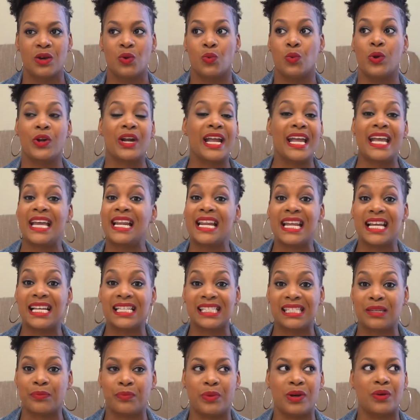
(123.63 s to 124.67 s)
We're in
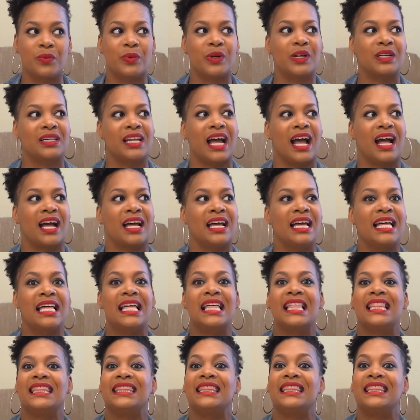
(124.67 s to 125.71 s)
it, but we're not
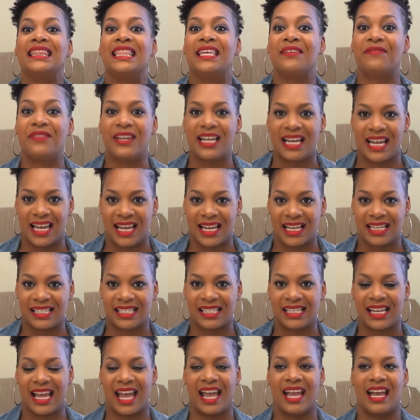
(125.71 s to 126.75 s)
living
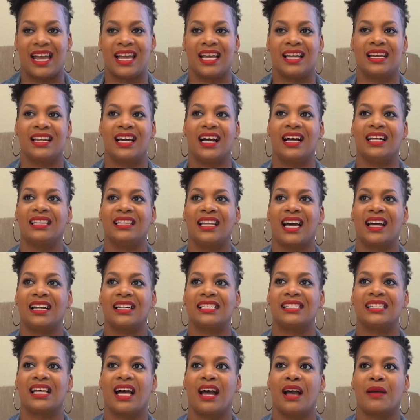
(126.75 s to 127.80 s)
it. And a lot
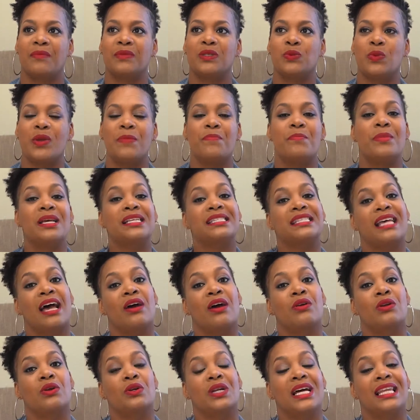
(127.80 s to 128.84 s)
of times we miss
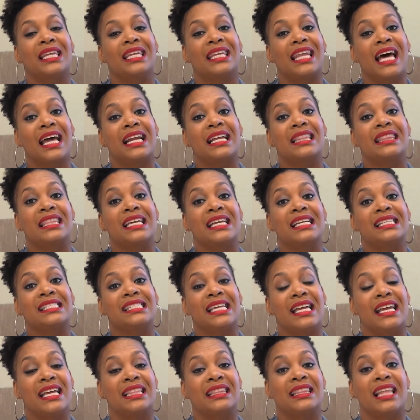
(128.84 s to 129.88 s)
out on a lot of things
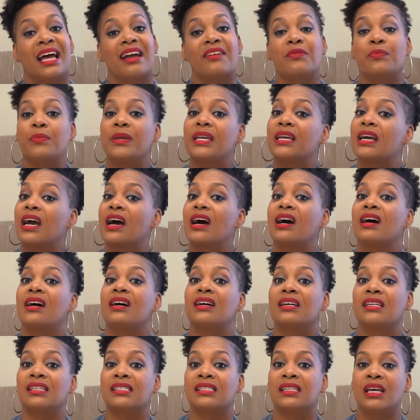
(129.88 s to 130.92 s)
in life
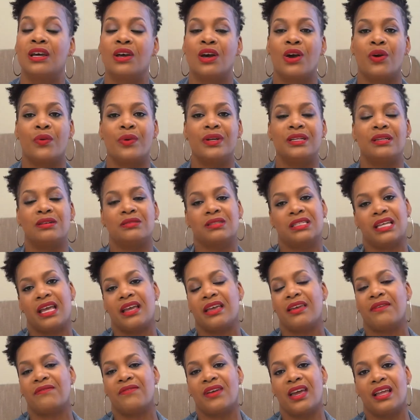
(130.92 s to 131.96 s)
because we don't
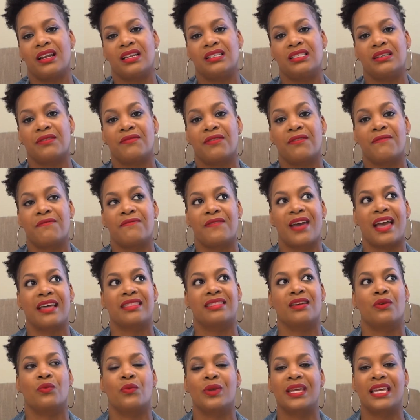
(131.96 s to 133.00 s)
take advantage of the fact
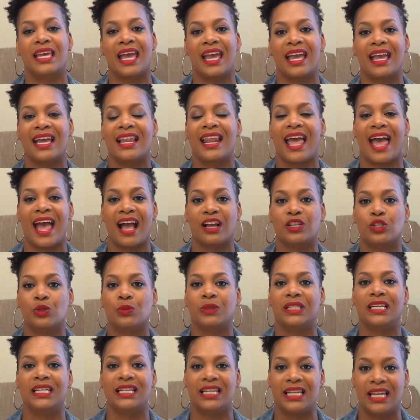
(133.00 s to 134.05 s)
that we can
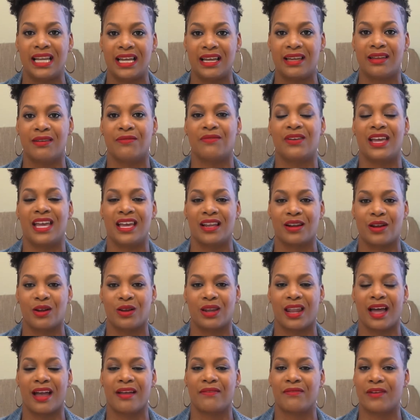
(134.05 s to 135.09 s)
actually live in our
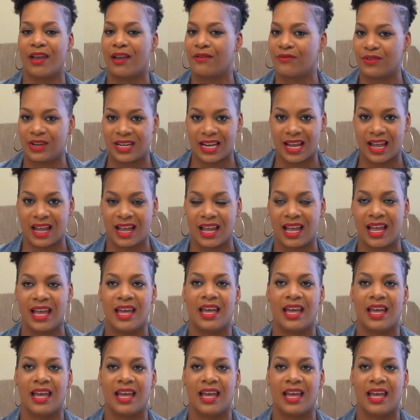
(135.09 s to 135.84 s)
life every day.